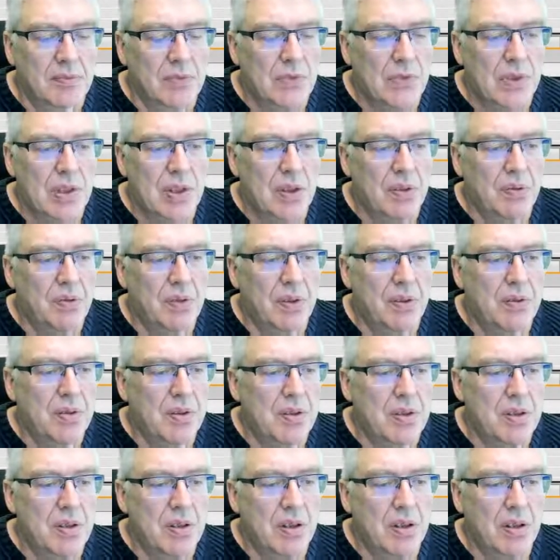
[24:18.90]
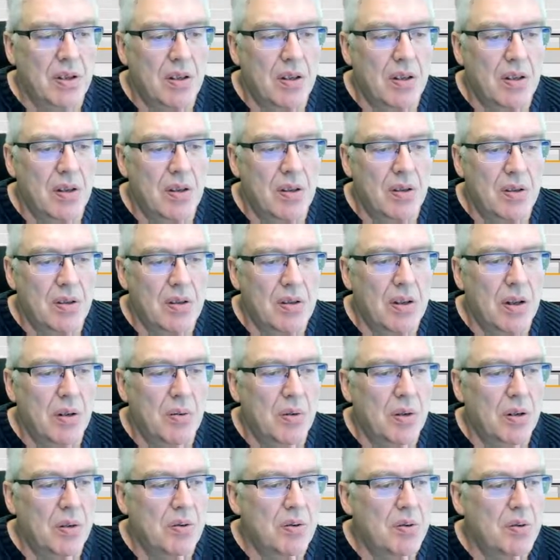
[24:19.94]
if I just
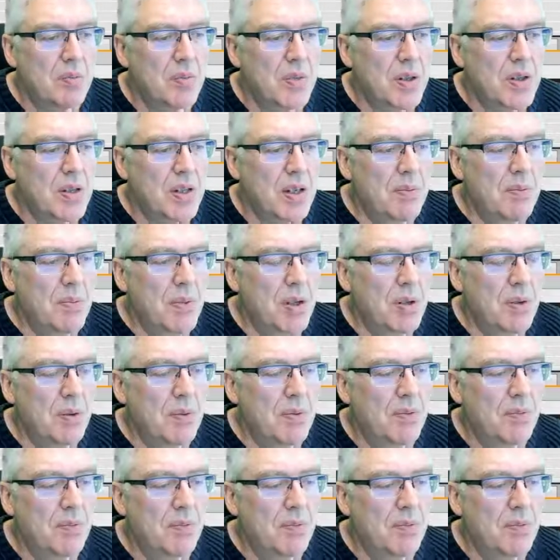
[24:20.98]
download to my CPU,